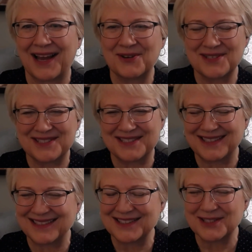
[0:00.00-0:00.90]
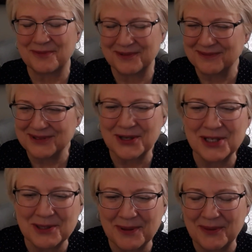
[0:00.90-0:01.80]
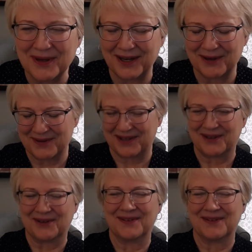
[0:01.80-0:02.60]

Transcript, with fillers: Hi, Christian. So so good to be here with